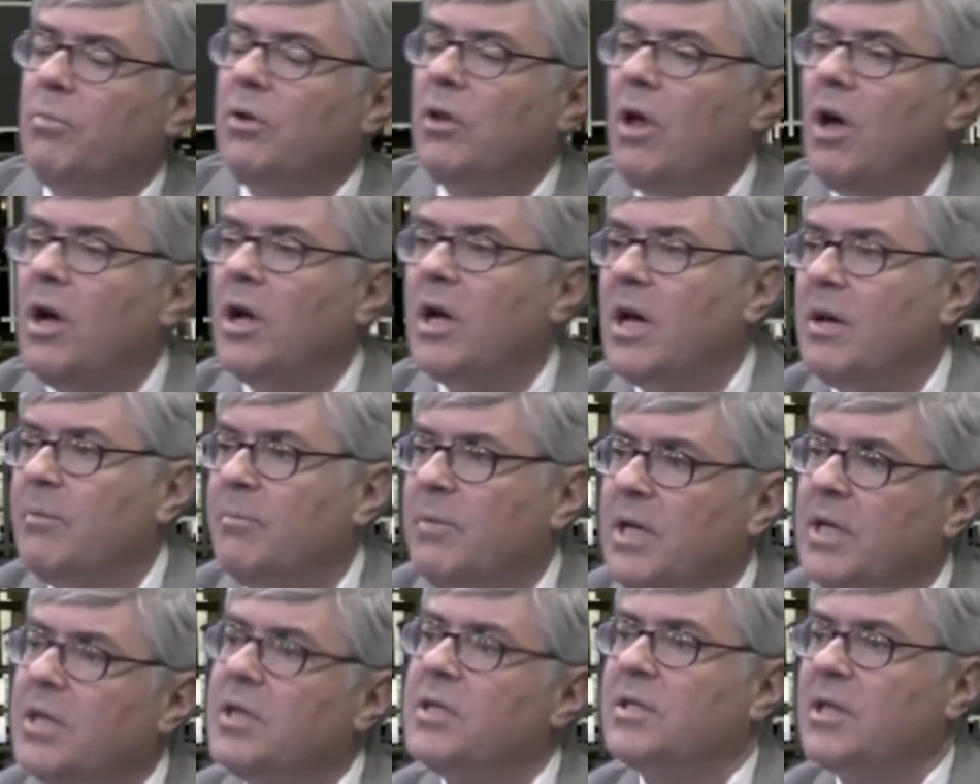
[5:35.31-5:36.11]
plug
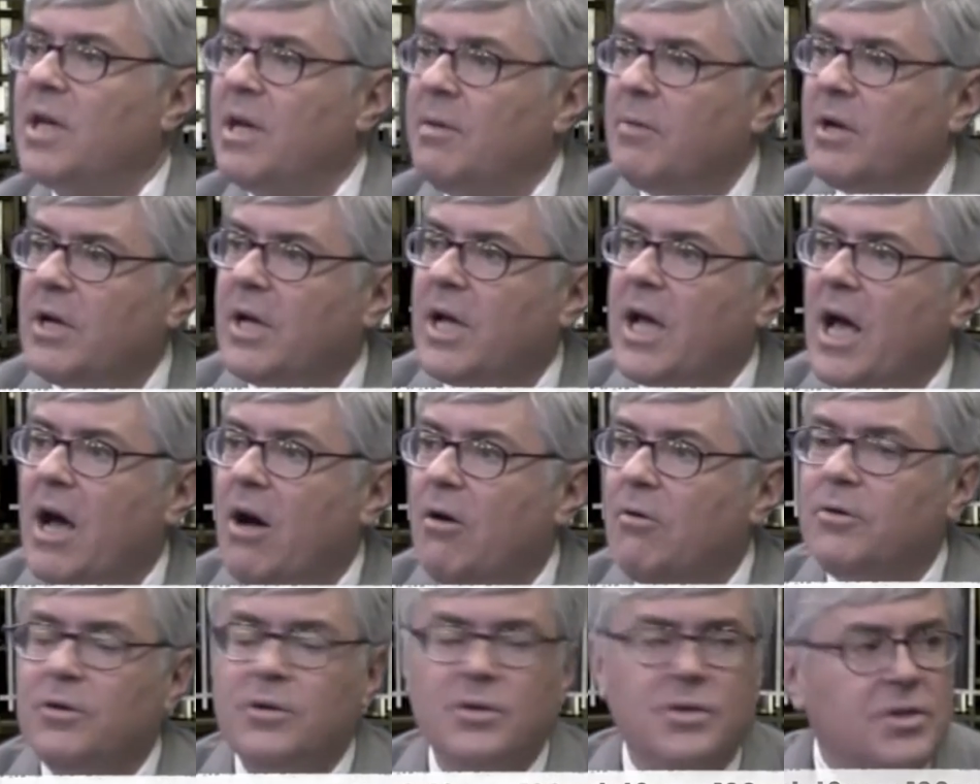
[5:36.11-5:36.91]
on me because I'm a
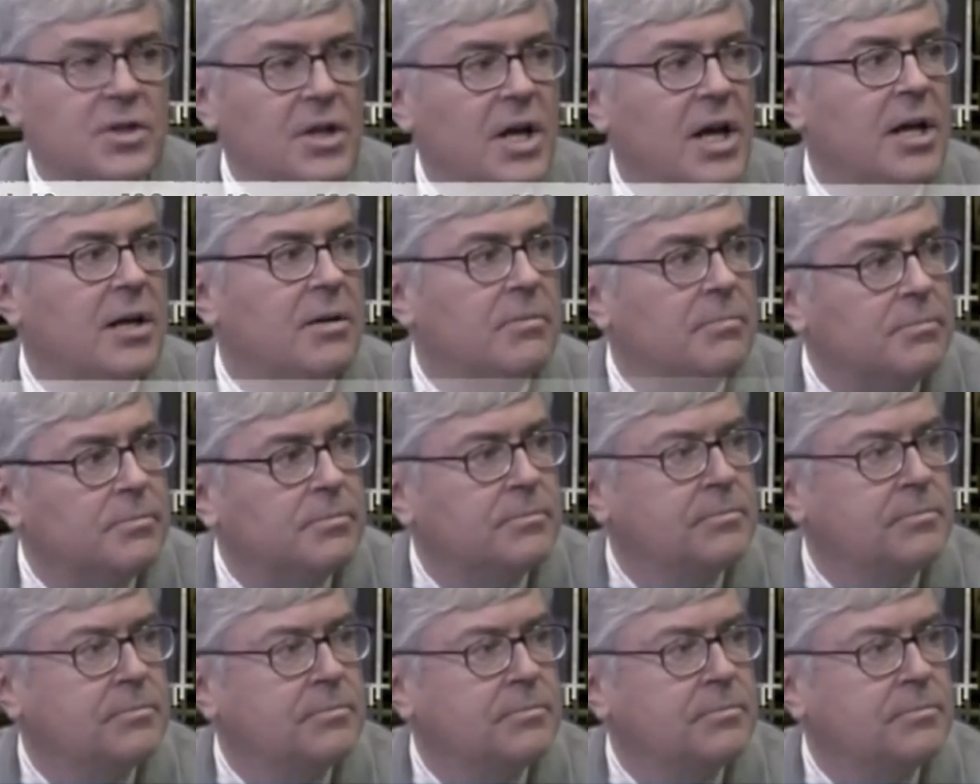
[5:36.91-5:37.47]
cow of the state.